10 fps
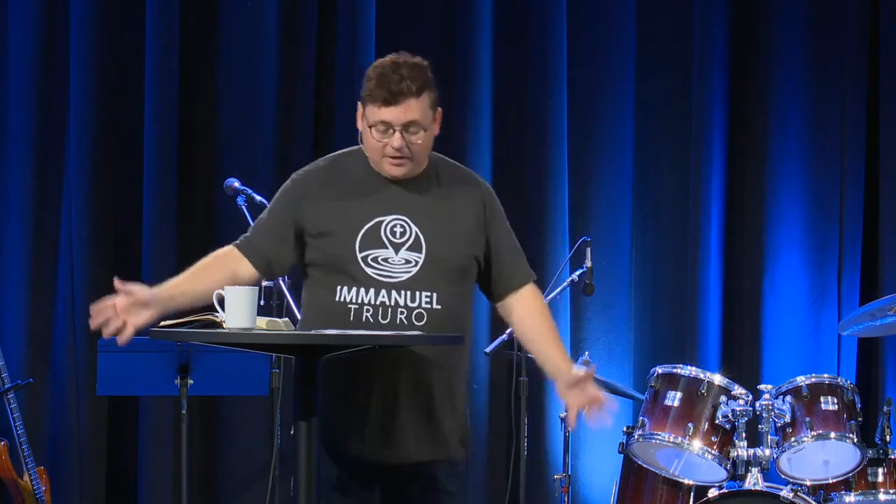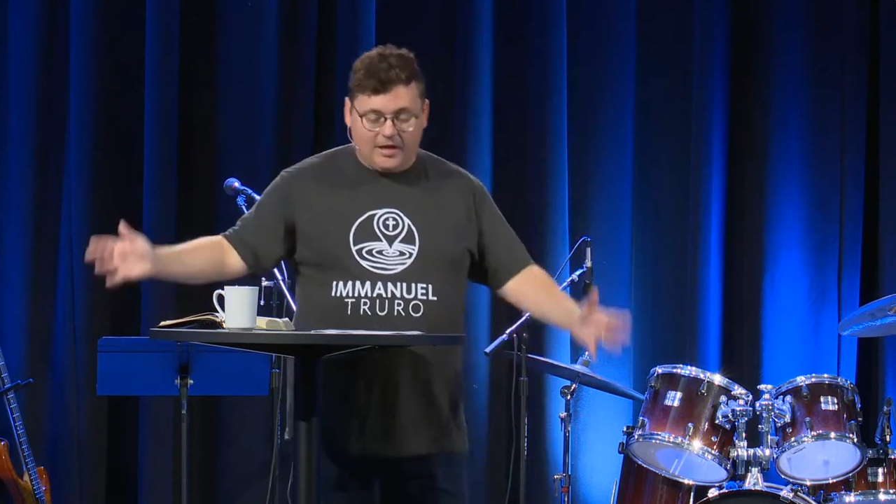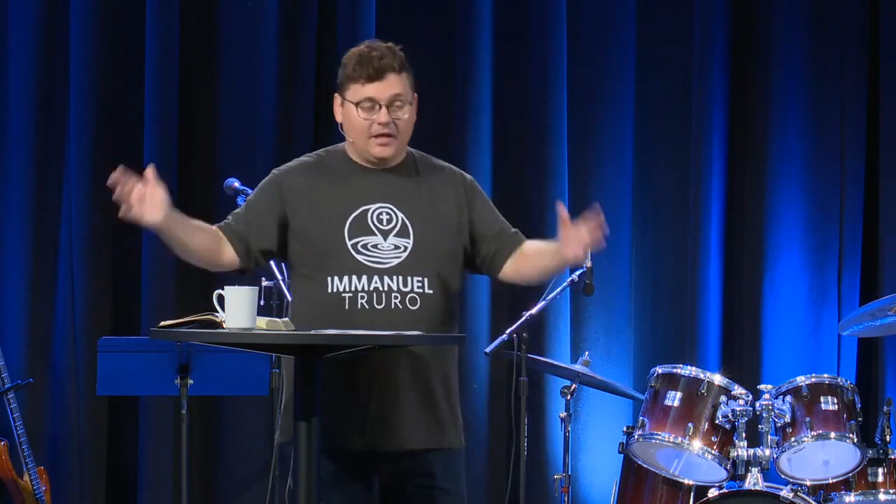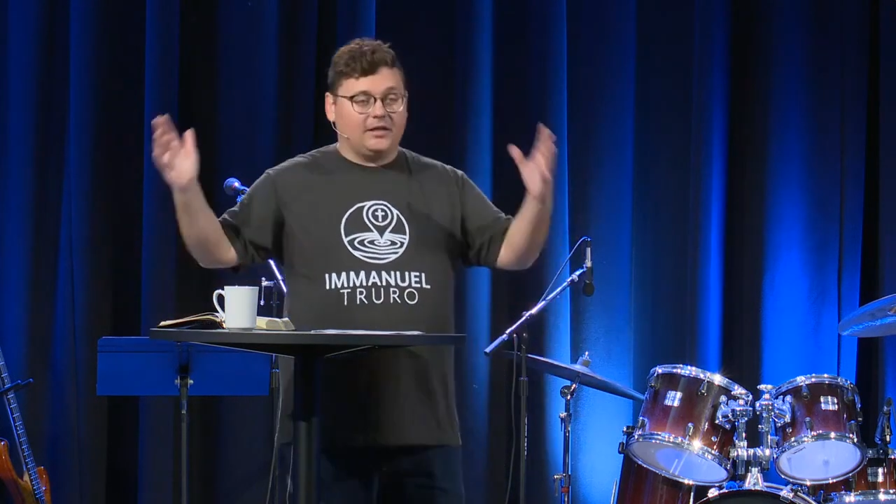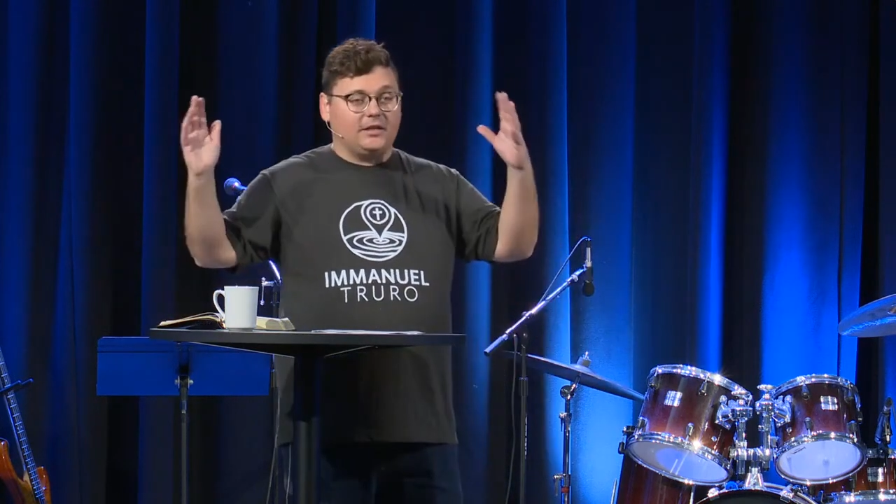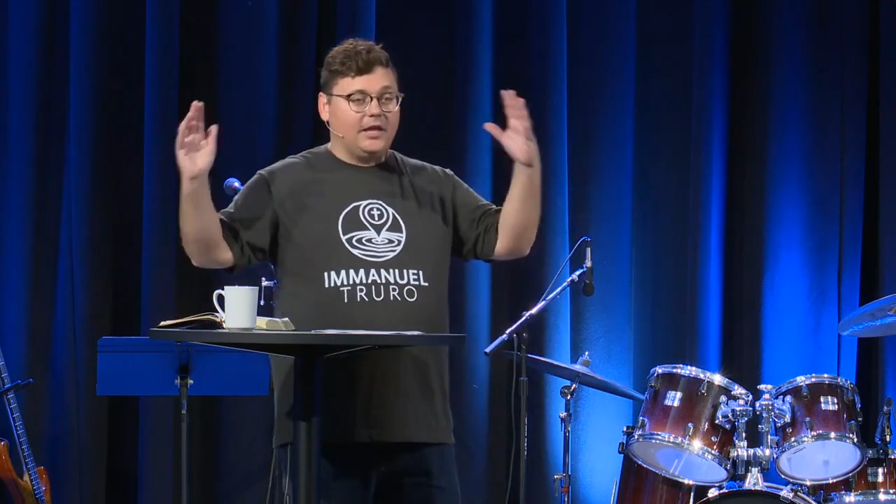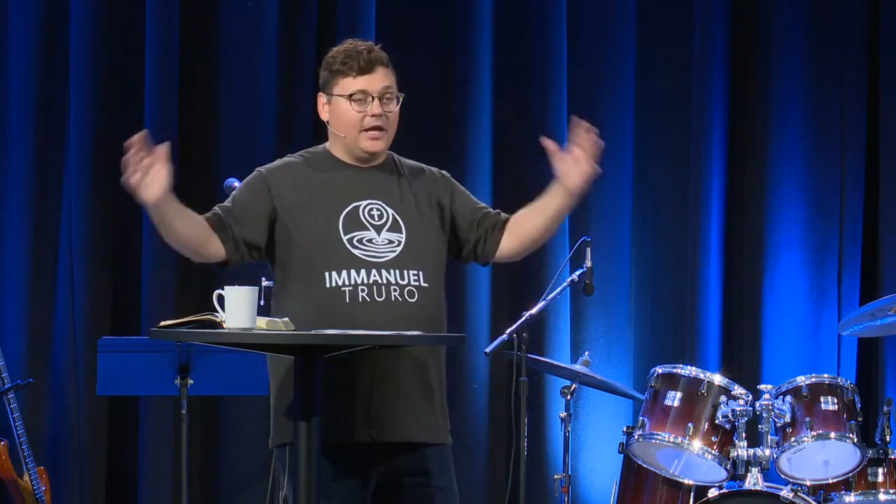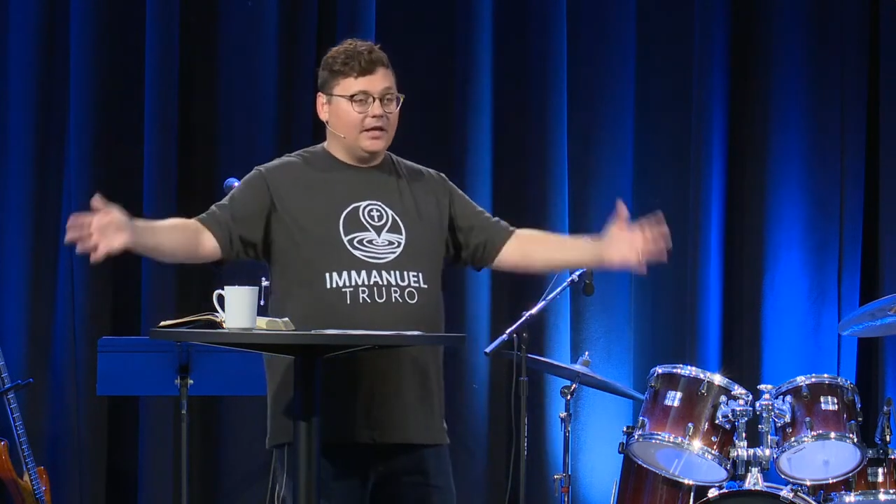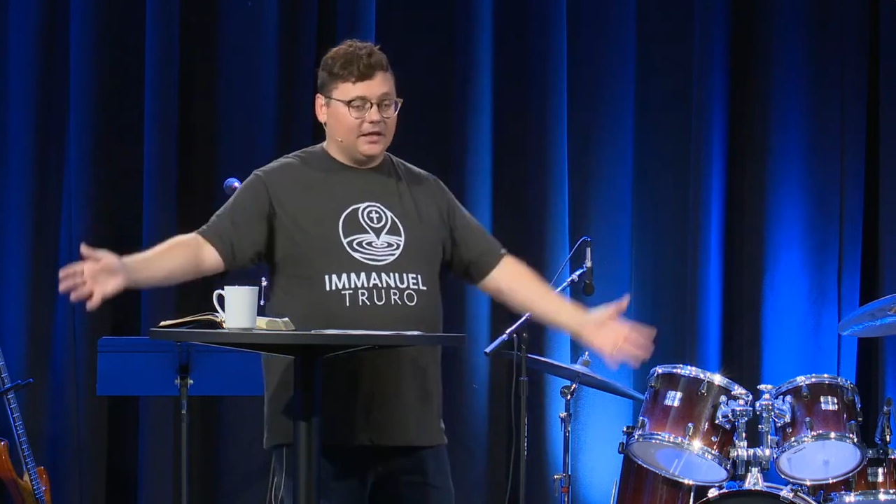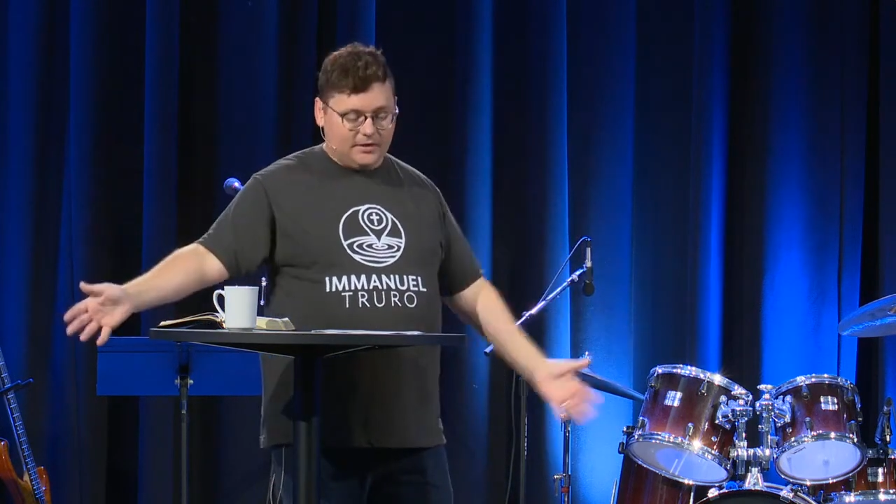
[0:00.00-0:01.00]
a
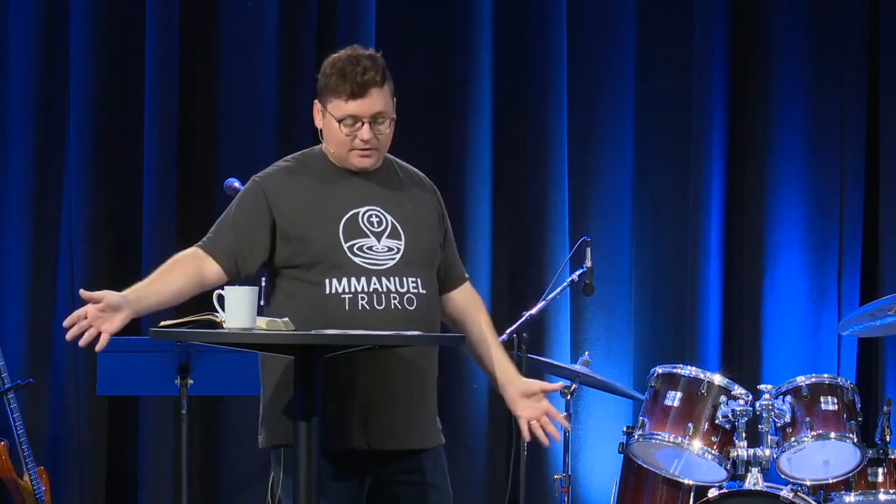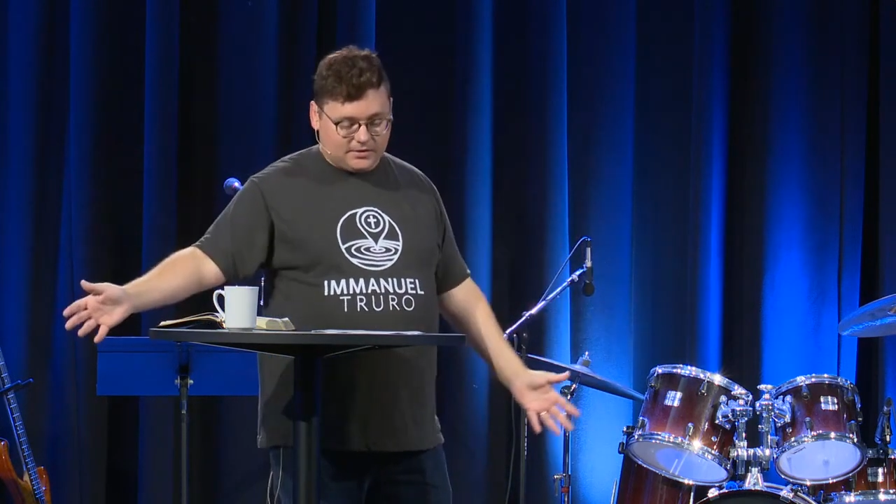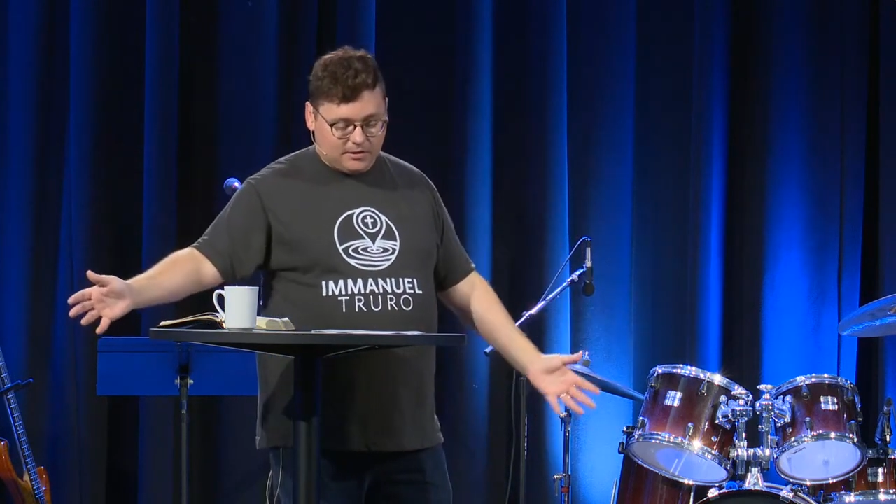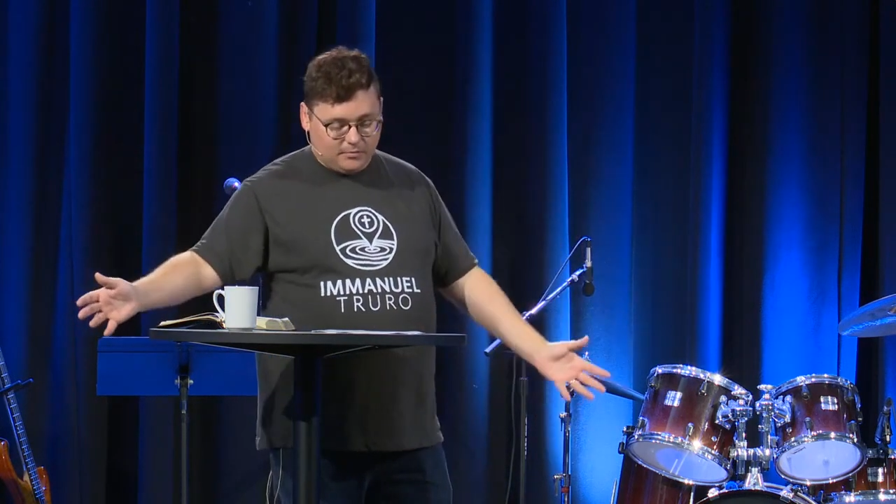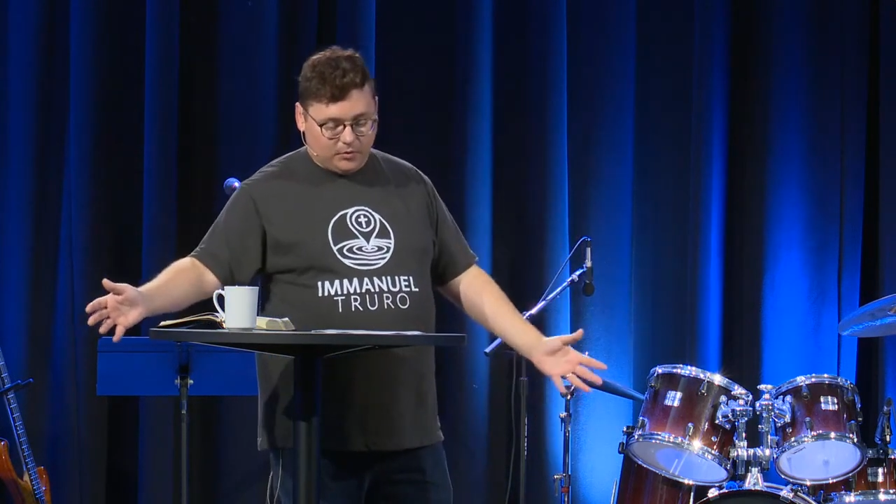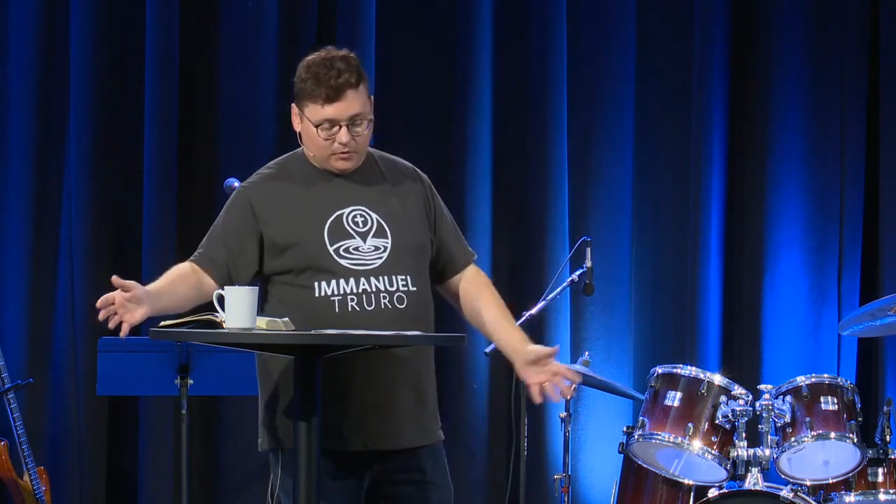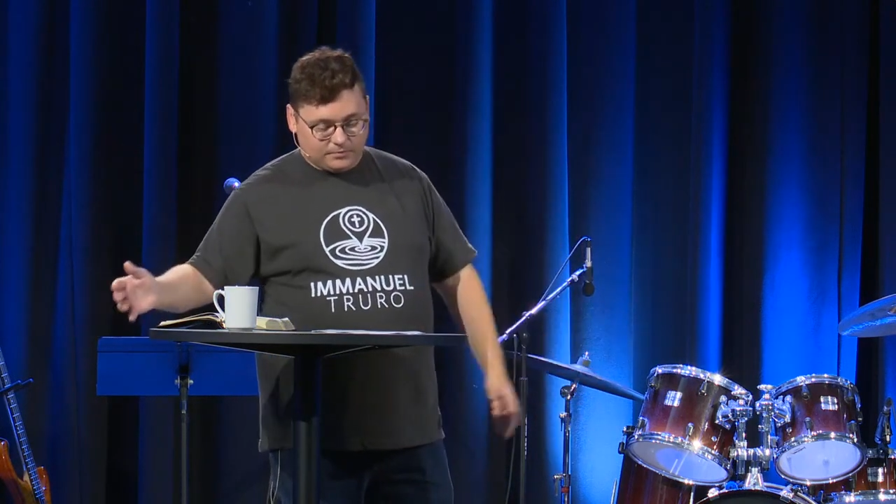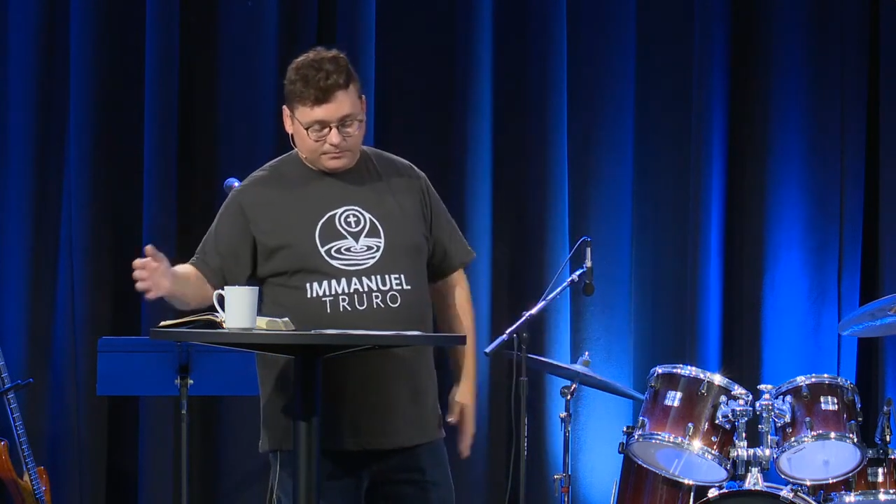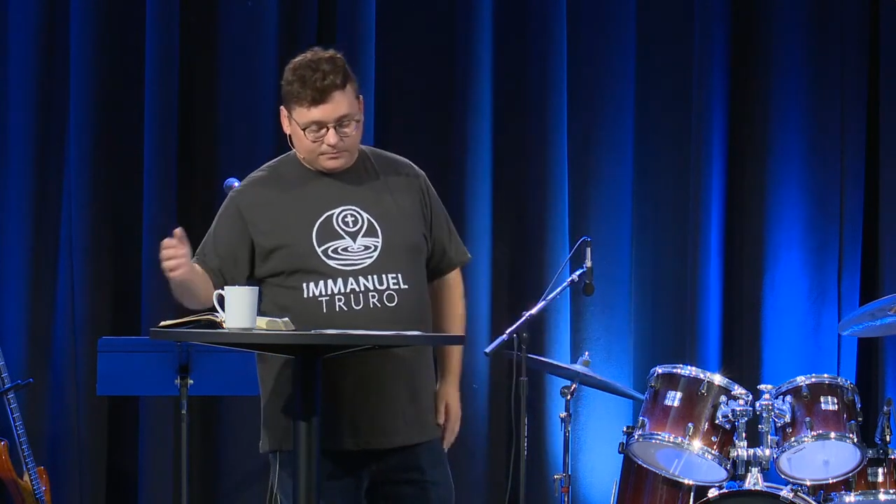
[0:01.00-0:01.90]
clanging cymbal.